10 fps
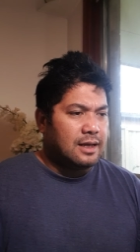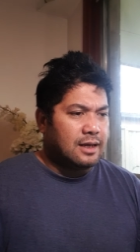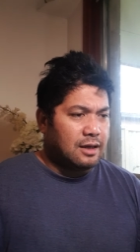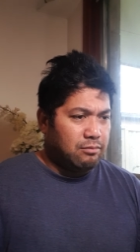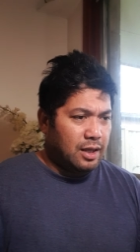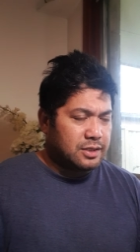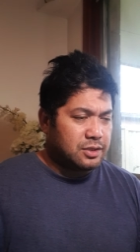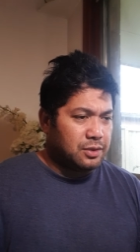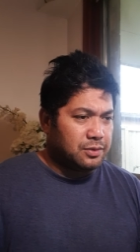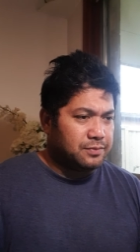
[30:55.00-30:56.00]
God bless
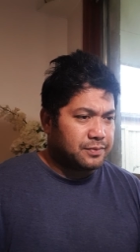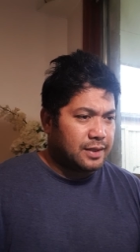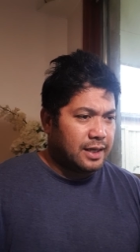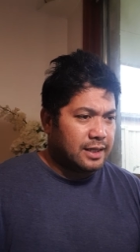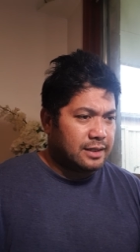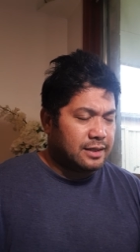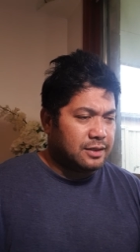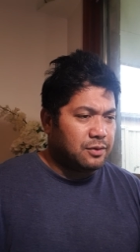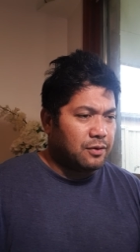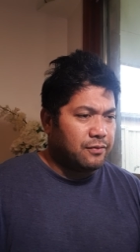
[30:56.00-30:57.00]
you and uh,
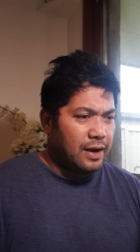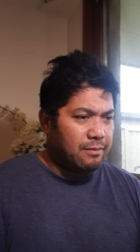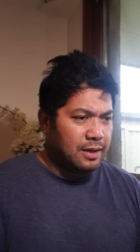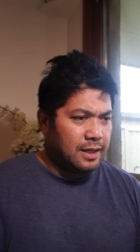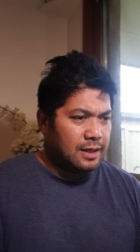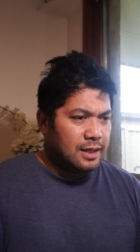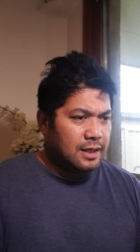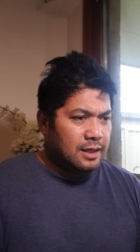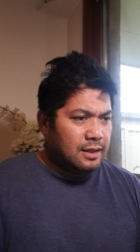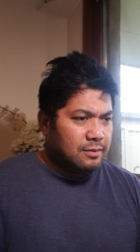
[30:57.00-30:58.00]
your family.
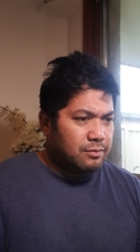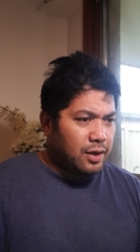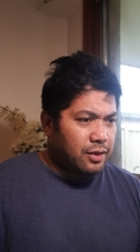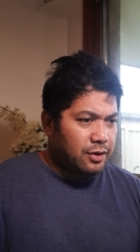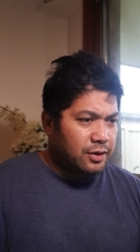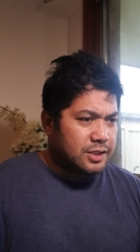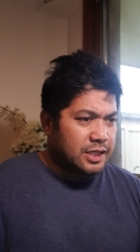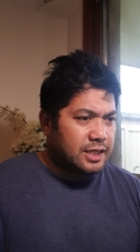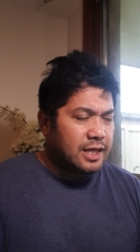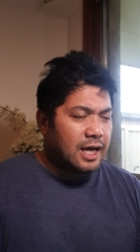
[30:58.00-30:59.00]
Brother
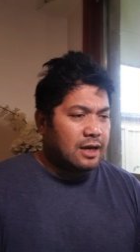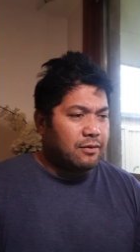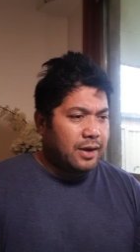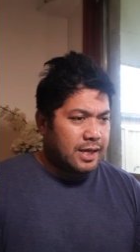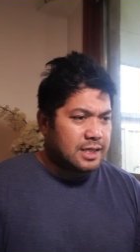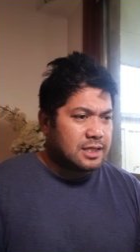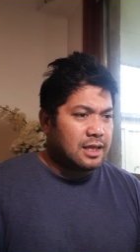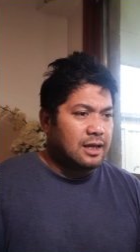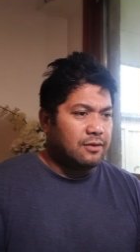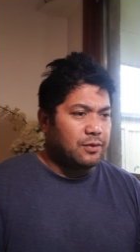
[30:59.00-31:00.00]
Jedediah Reyes,
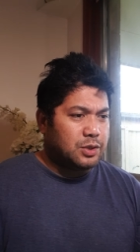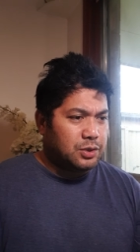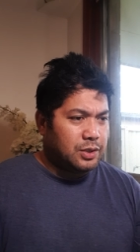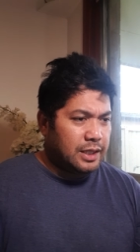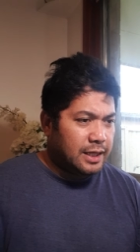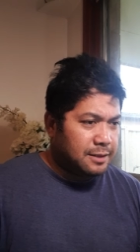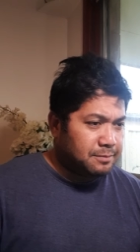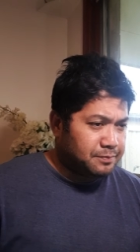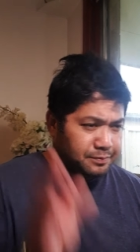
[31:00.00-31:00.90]
thank you for tuning in